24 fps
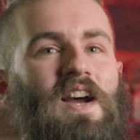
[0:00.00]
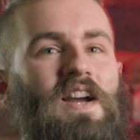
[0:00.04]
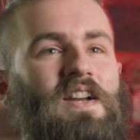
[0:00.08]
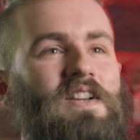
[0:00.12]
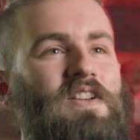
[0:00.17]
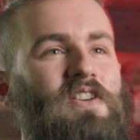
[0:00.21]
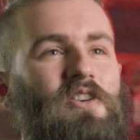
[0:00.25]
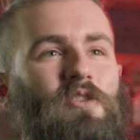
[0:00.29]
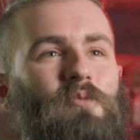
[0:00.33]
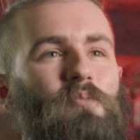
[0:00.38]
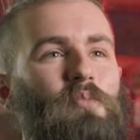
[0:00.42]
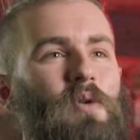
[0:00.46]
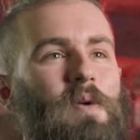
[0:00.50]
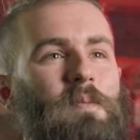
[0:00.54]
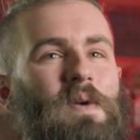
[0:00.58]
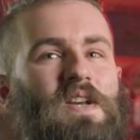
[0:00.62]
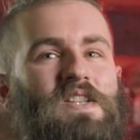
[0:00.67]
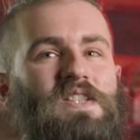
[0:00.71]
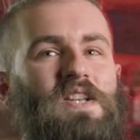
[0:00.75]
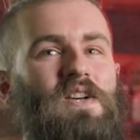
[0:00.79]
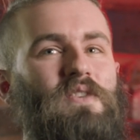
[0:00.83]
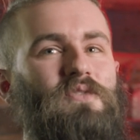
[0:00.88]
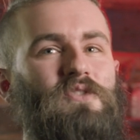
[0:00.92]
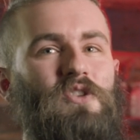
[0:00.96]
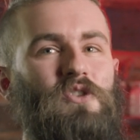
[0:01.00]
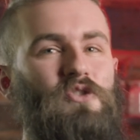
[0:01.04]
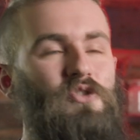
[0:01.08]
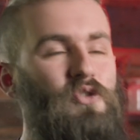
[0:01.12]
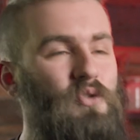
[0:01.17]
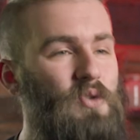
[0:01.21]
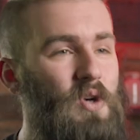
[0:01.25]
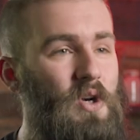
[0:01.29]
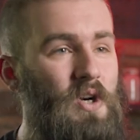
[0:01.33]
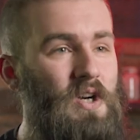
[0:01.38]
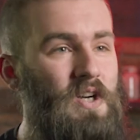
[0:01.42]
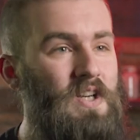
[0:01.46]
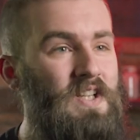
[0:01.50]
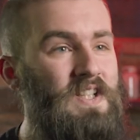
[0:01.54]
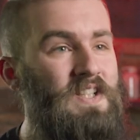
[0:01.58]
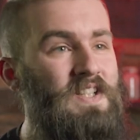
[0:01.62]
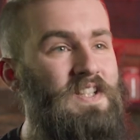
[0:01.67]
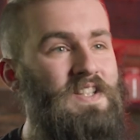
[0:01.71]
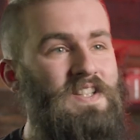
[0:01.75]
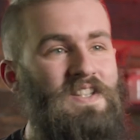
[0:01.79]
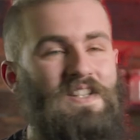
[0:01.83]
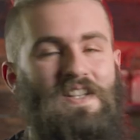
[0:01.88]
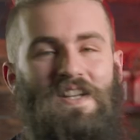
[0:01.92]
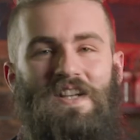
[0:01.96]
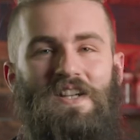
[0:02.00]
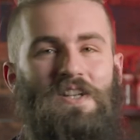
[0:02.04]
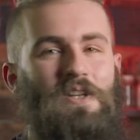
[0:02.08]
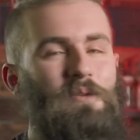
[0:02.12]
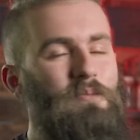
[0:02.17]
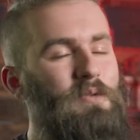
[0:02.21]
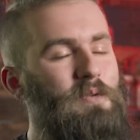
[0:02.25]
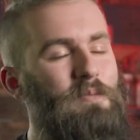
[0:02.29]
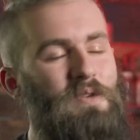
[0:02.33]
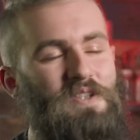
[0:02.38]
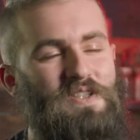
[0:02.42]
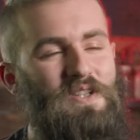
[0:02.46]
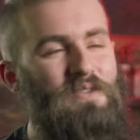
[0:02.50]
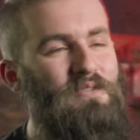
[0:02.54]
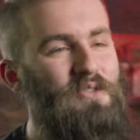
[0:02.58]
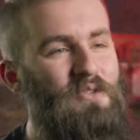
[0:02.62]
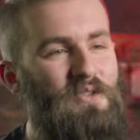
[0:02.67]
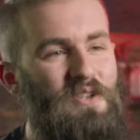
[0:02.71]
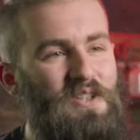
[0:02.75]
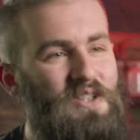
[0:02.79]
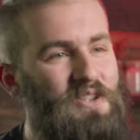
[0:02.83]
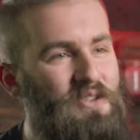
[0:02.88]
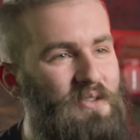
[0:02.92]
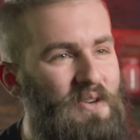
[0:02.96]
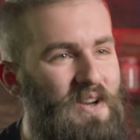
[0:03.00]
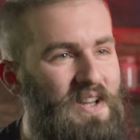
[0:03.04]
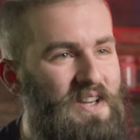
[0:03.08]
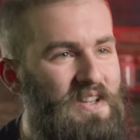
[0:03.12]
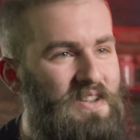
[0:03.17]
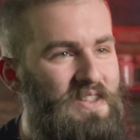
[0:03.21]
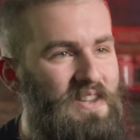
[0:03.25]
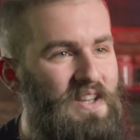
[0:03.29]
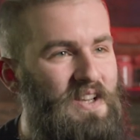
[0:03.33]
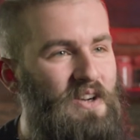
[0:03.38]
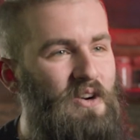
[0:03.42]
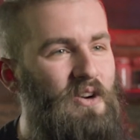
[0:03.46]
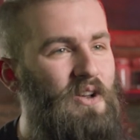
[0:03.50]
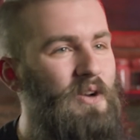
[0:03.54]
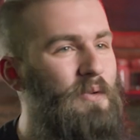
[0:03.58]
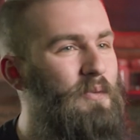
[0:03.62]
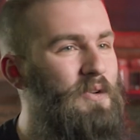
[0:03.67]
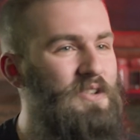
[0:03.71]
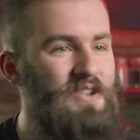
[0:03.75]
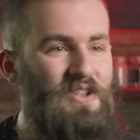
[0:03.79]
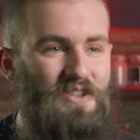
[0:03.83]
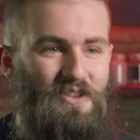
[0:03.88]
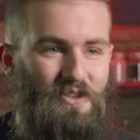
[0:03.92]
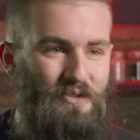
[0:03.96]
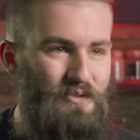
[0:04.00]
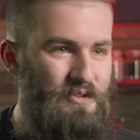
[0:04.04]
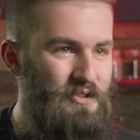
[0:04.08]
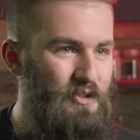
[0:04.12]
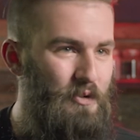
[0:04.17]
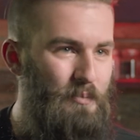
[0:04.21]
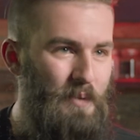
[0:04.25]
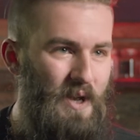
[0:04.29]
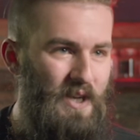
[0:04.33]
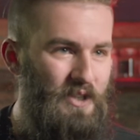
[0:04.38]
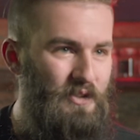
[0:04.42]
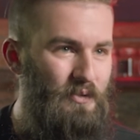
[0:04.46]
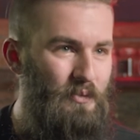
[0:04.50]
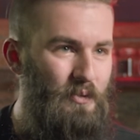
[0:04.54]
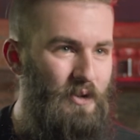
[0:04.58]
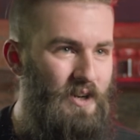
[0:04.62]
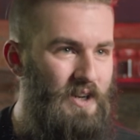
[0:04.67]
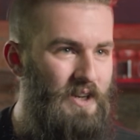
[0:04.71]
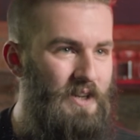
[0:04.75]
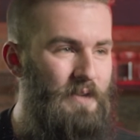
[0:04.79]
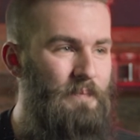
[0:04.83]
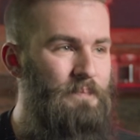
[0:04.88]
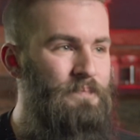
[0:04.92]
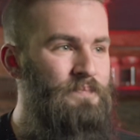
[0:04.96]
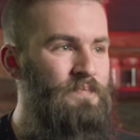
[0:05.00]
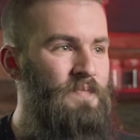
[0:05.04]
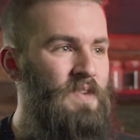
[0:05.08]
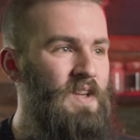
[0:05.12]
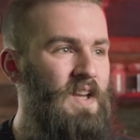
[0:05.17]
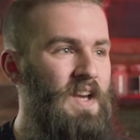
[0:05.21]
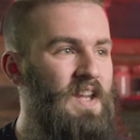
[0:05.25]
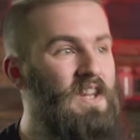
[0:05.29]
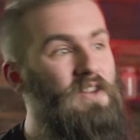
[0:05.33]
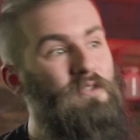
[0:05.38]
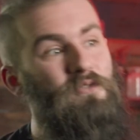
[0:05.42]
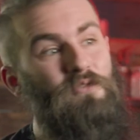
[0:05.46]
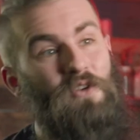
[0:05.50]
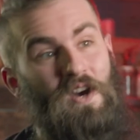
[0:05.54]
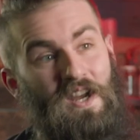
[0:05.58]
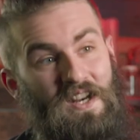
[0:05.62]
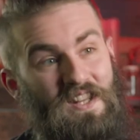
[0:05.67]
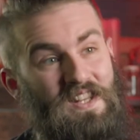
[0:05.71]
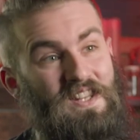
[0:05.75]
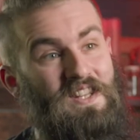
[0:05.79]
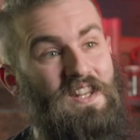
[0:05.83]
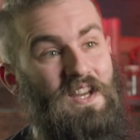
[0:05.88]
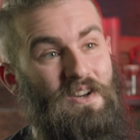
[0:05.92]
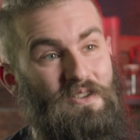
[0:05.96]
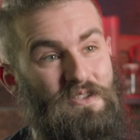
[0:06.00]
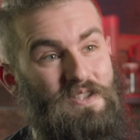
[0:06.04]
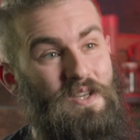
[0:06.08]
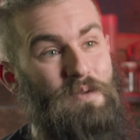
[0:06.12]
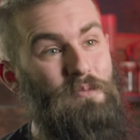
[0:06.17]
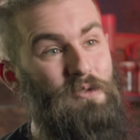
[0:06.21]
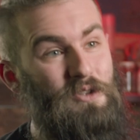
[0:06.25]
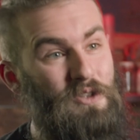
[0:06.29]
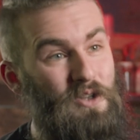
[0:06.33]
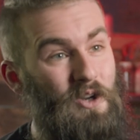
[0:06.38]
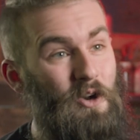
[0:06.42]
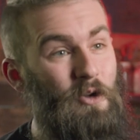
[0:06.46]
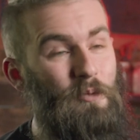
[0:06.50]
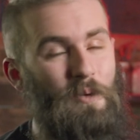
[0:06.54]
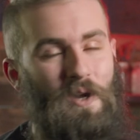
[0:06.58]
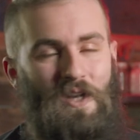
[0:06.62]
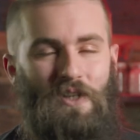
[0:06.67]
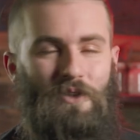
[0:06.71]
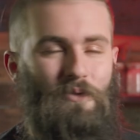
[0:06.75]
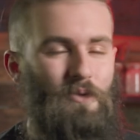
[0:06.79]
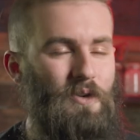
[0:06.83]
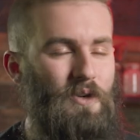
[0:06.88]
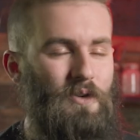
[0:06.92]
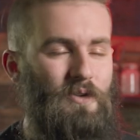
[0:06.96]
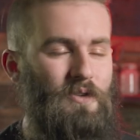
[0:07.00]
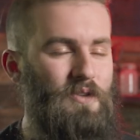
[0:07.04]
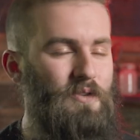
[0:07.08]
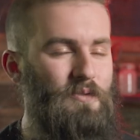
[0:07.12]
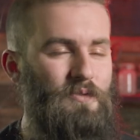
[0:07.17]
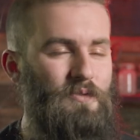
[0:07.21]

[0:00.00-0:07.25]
I couldn't bring myself to draw. I couldn't bring myself to really do anything. All I wanted to do was go back to work. And then finally I was able to go back to work, and